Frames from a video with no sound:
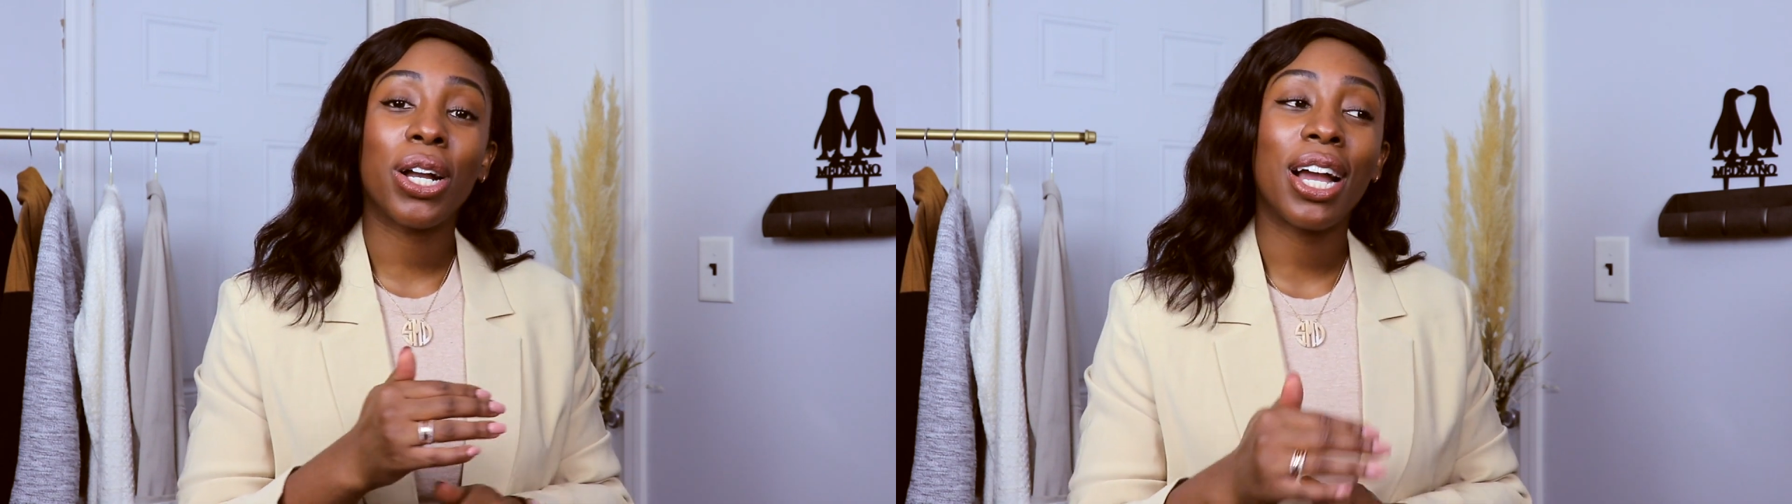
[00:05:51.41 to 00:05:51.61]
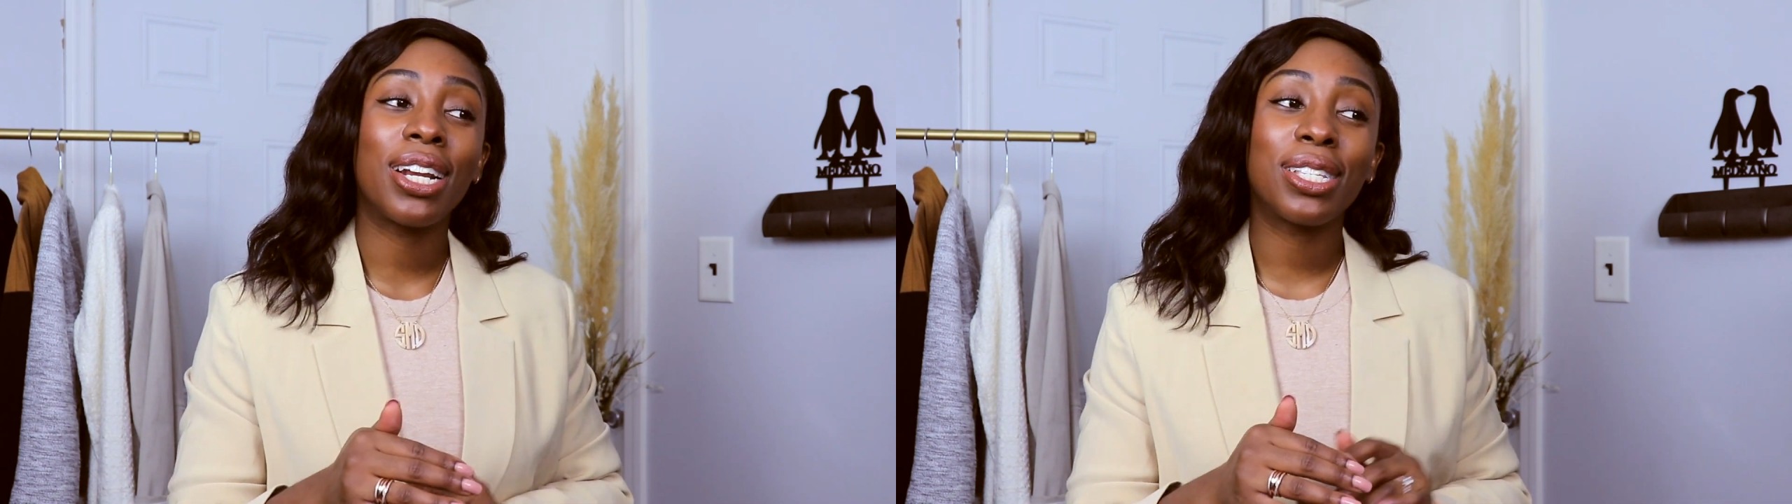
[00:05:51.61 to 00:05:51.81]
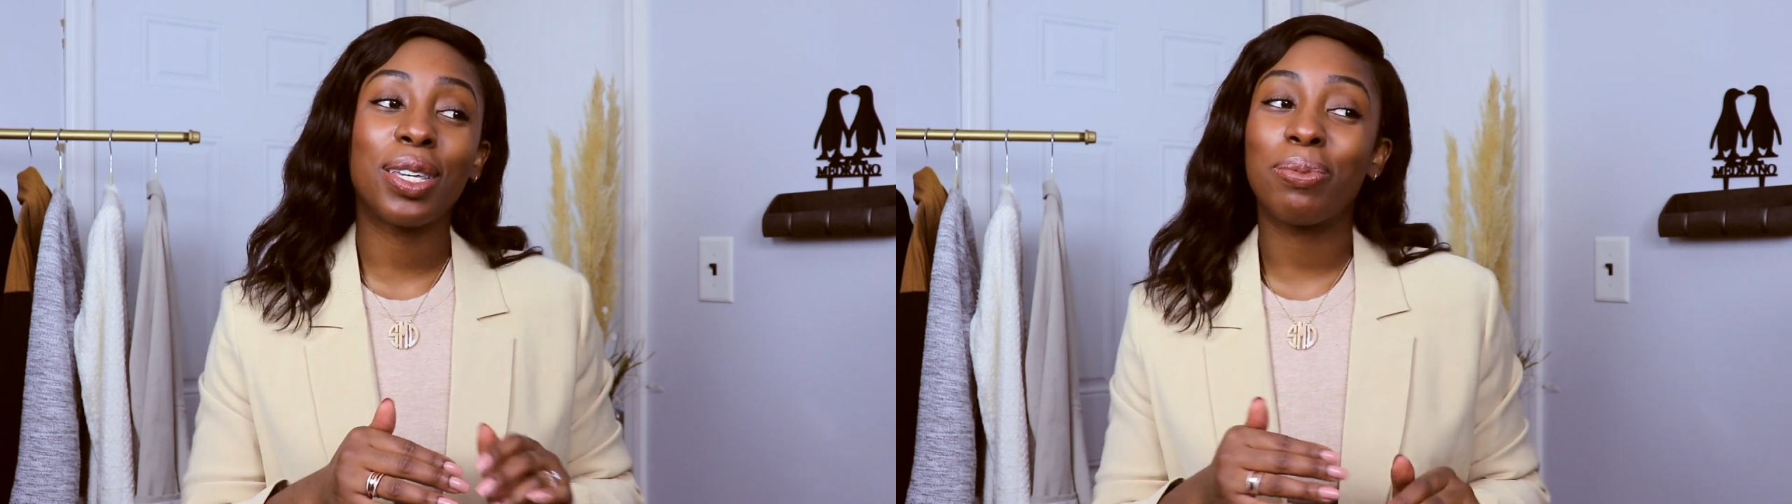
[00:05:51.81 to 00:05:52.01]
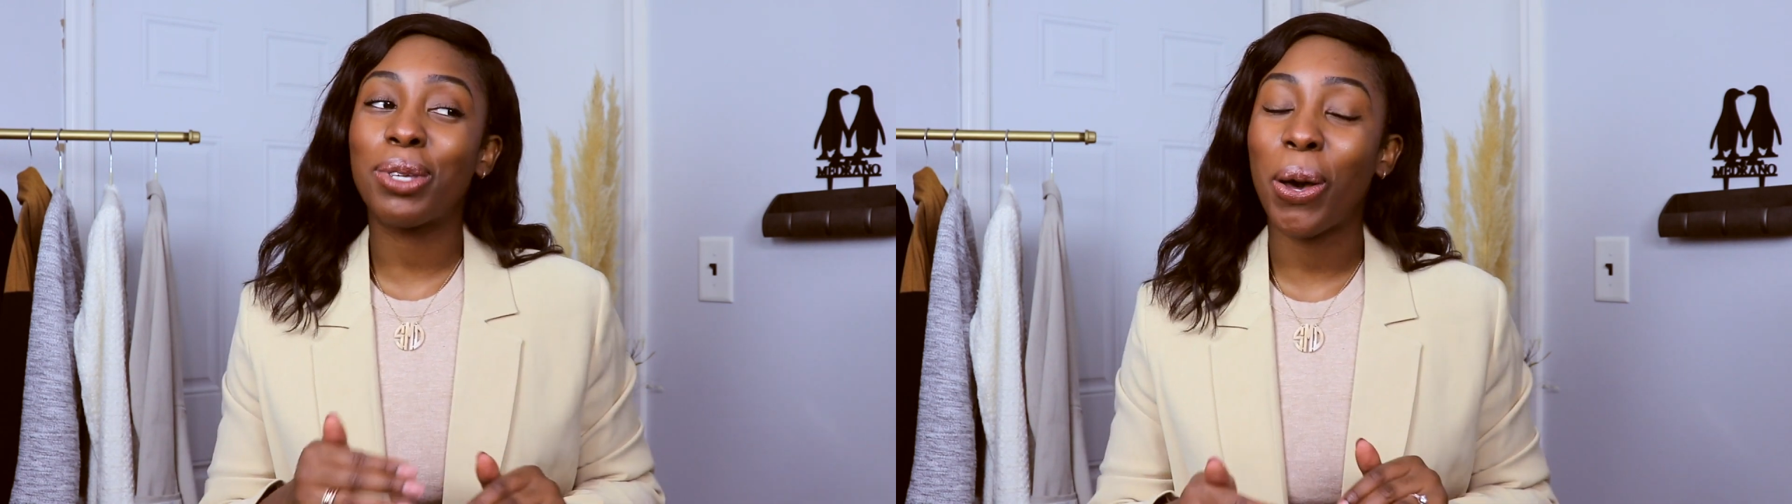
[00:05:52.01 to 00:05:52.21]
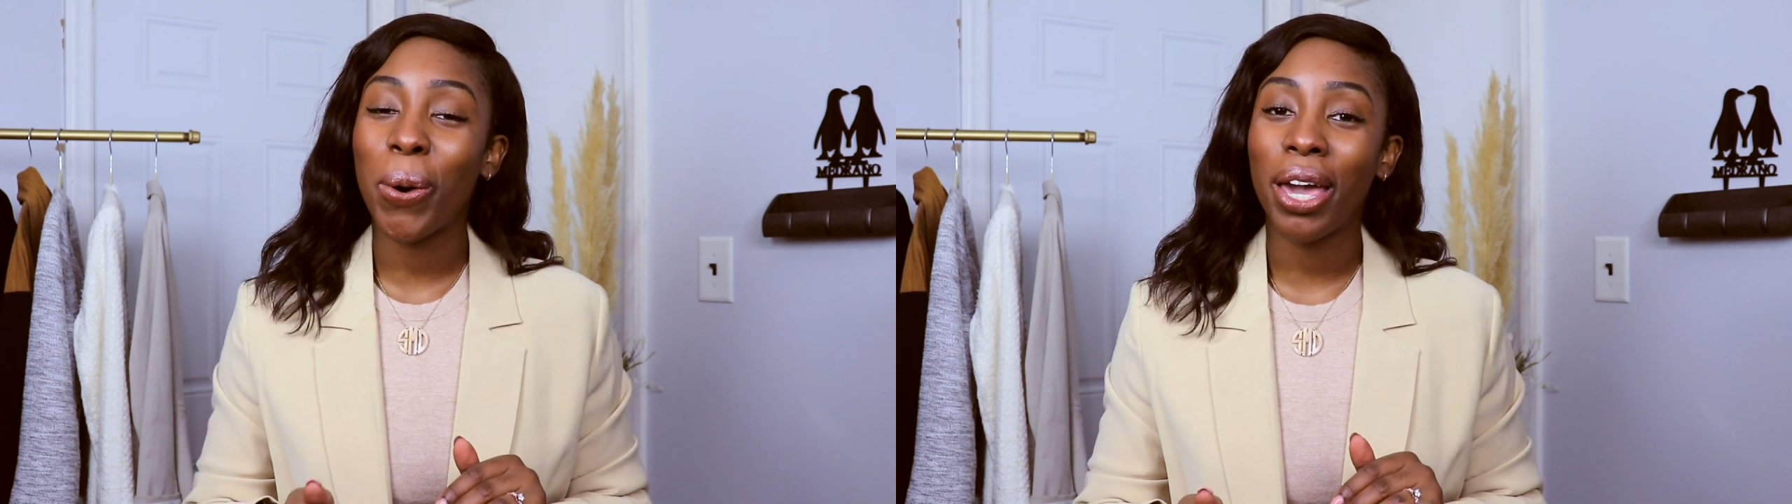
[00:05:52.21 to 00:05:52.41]
kind of
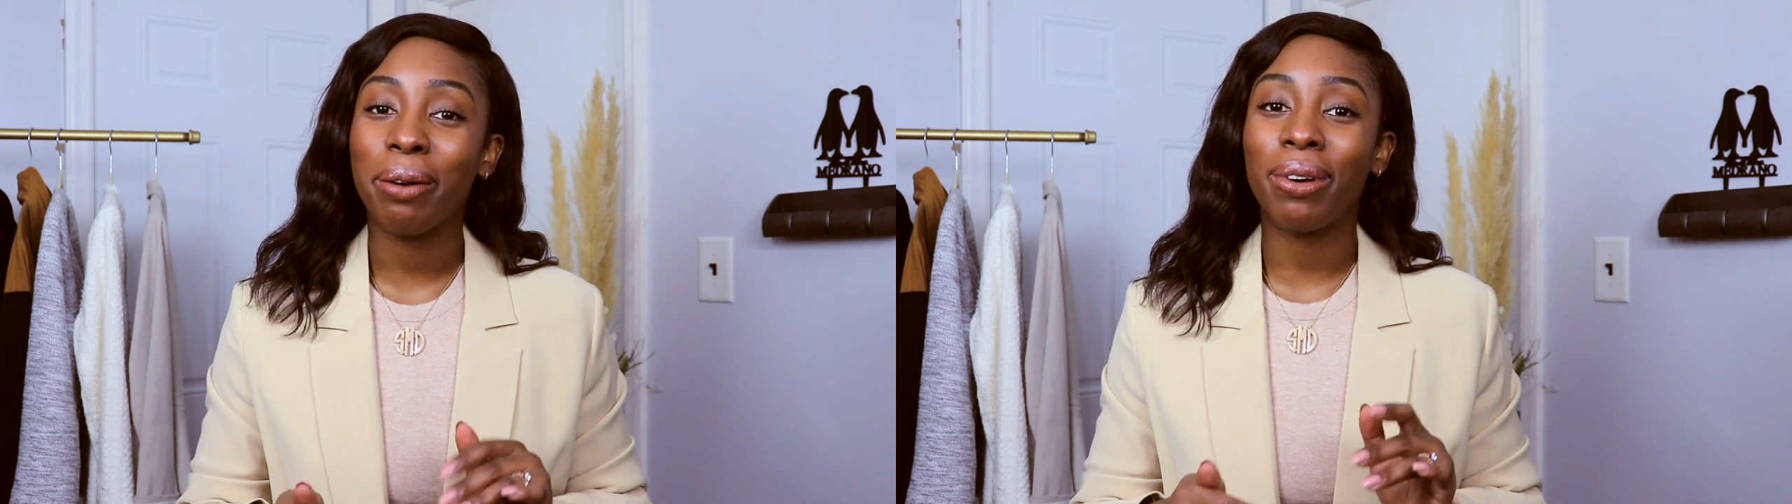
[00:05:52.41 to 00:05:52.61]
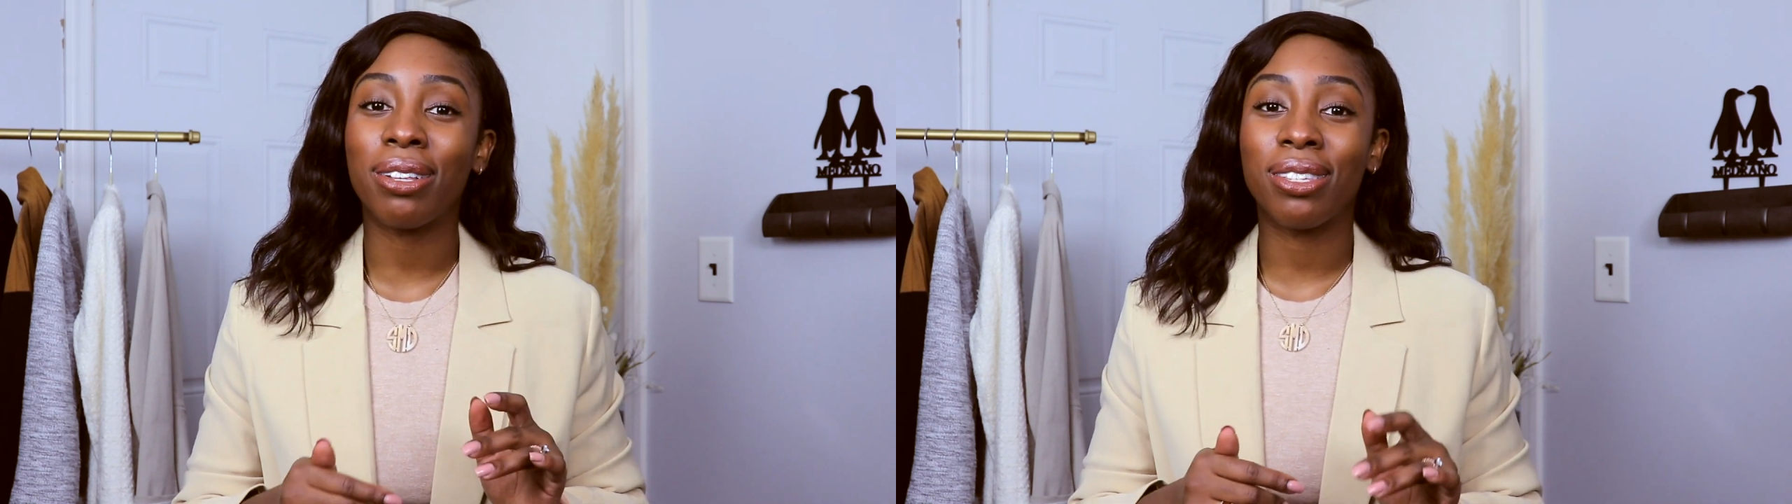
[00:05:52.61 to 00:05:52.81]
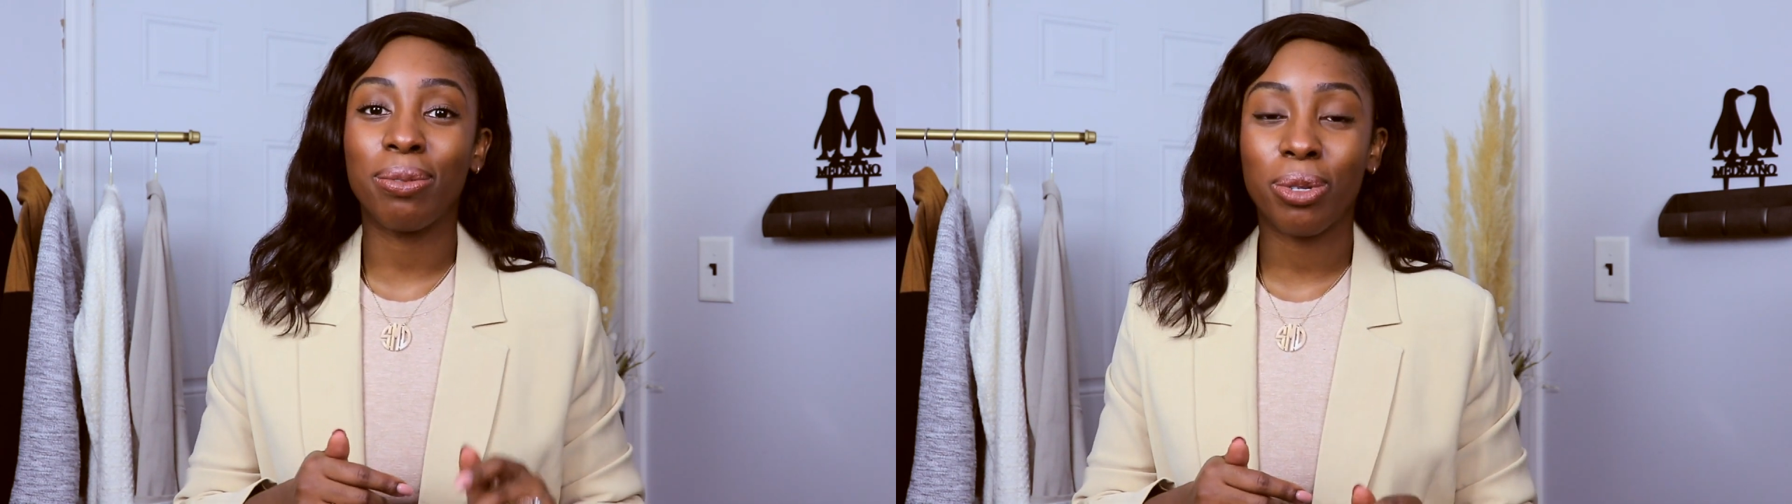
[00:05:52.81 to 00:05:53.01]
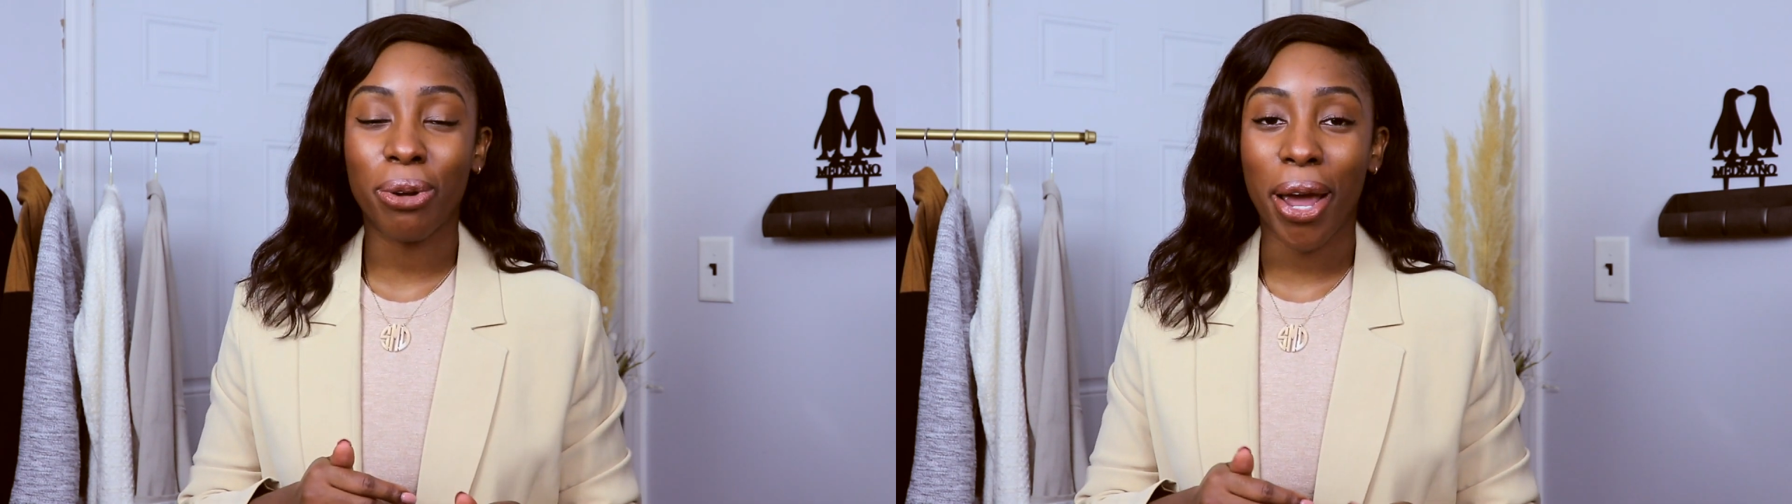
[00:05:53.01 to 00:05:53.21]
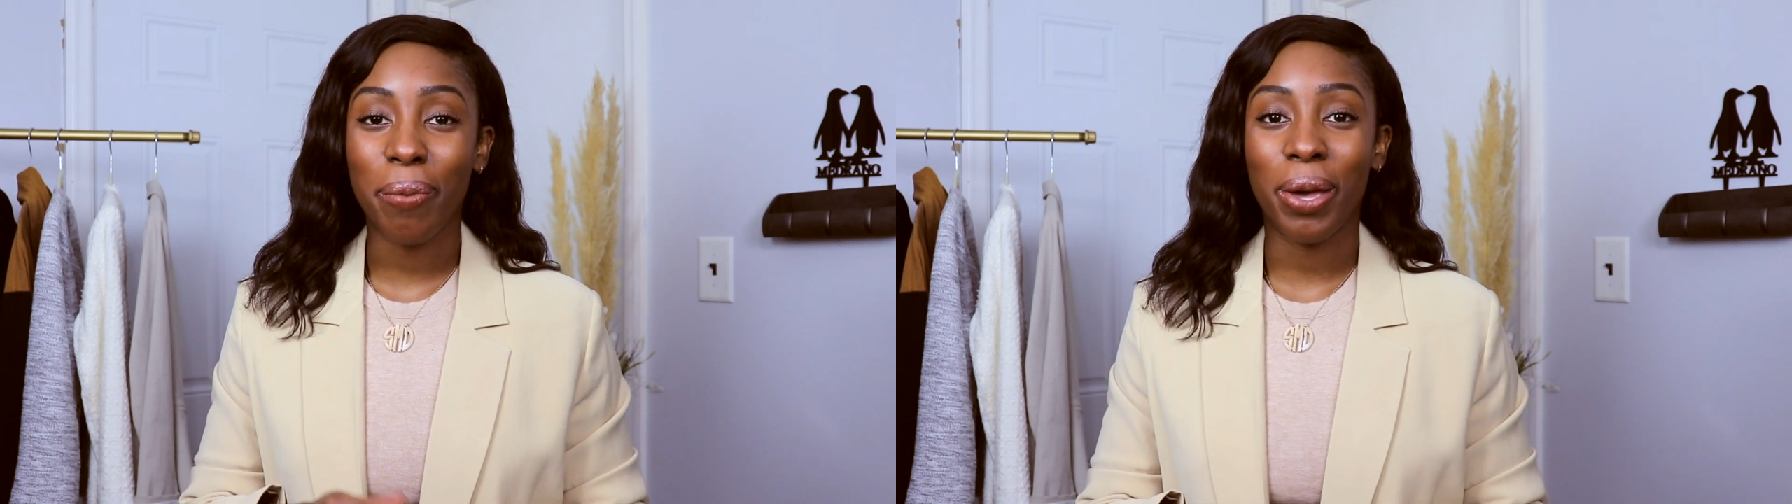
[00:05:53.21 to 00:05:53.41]
tiptoeing about
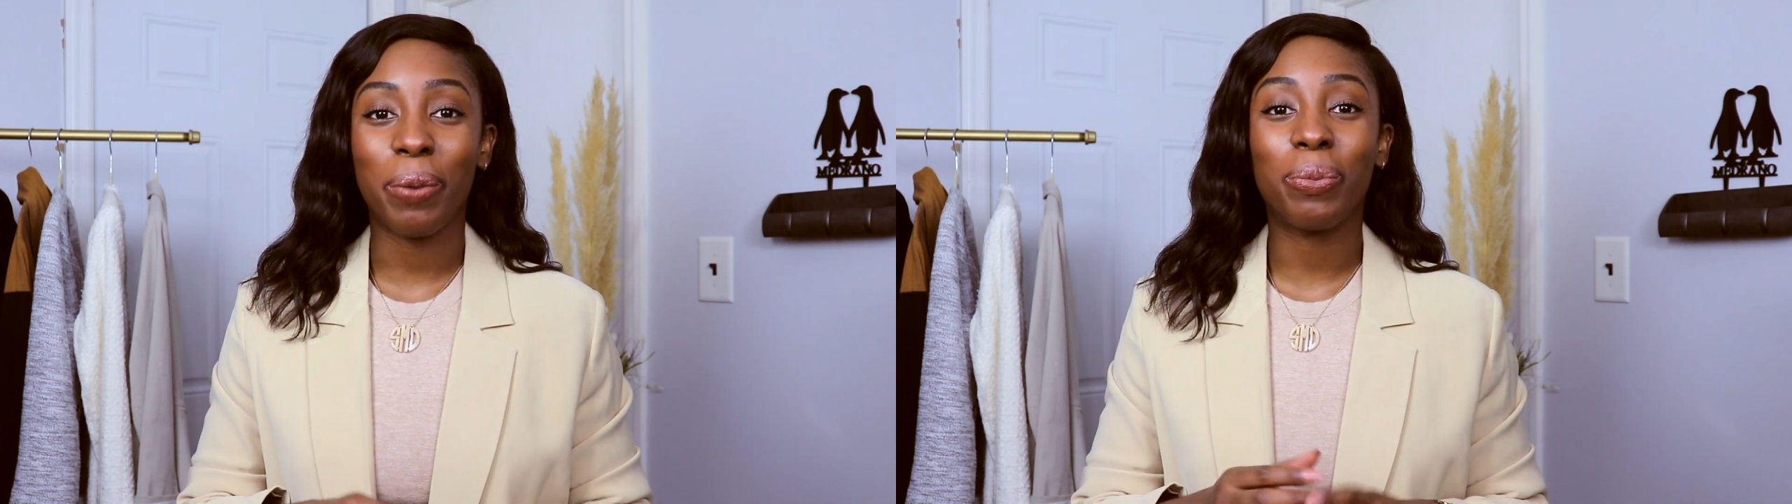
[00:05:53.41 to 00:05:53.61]
subscribing,